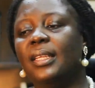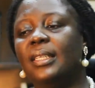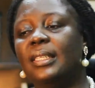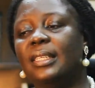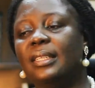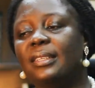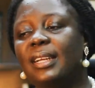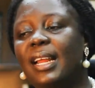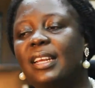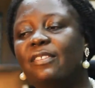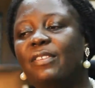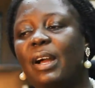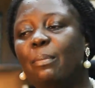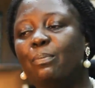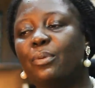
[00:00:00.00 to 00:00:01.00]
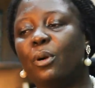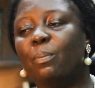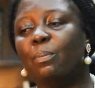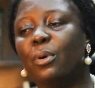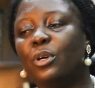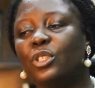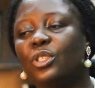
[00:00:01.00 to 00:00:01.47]
the relevant
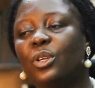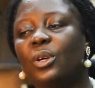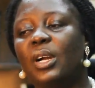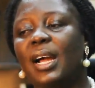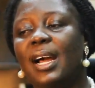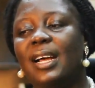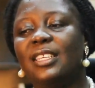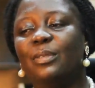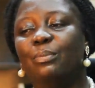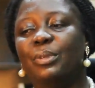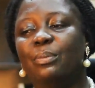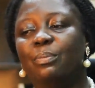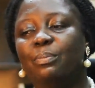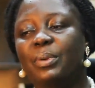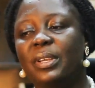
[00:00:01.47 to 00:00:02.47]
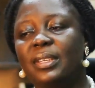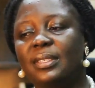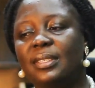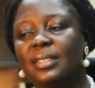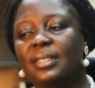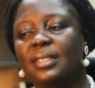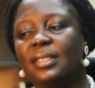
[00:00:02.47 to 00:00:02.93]
proportion has been paid,
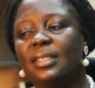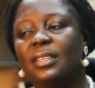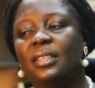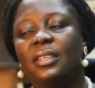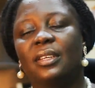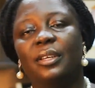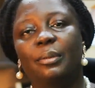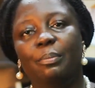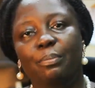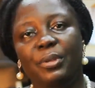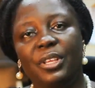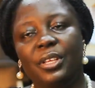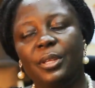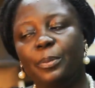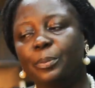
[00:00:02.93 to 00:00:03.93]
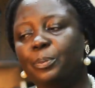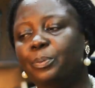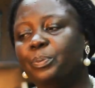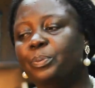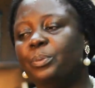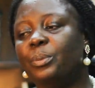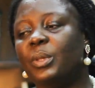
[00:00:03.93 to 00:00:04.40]
B,
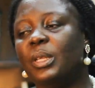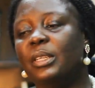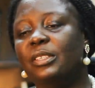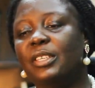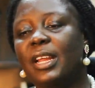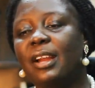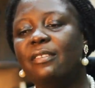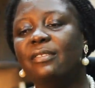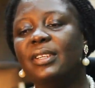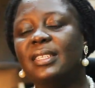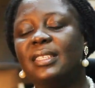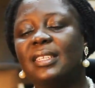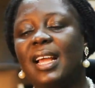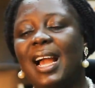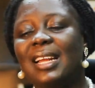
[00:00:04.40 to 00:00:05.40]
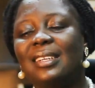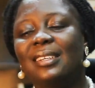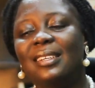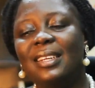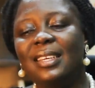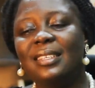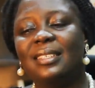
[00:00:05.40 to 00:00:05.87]
there is at
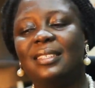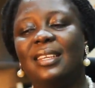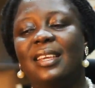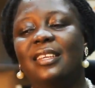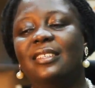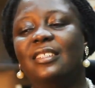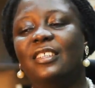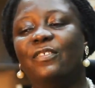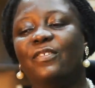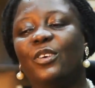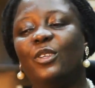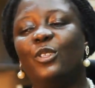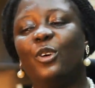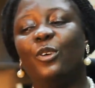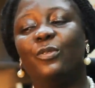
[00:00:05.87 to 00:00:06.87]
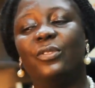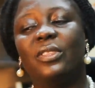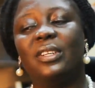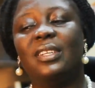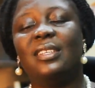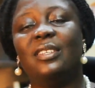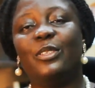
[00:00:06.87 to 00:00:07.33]
least a default of
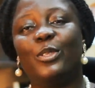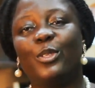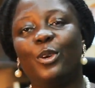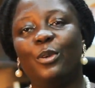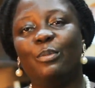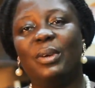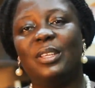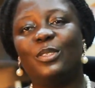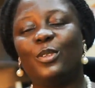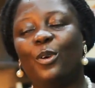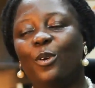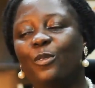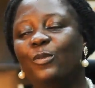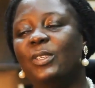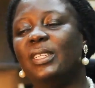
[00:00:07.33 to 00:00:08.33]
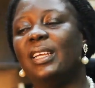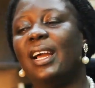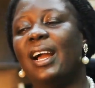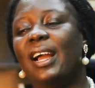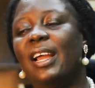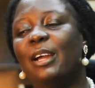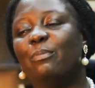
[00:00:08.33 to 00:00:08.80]
3 installments of the
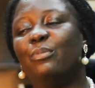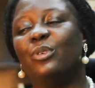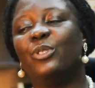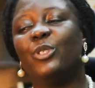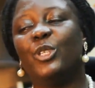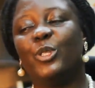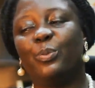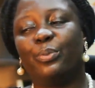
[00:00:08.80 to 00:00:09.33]
hire purchase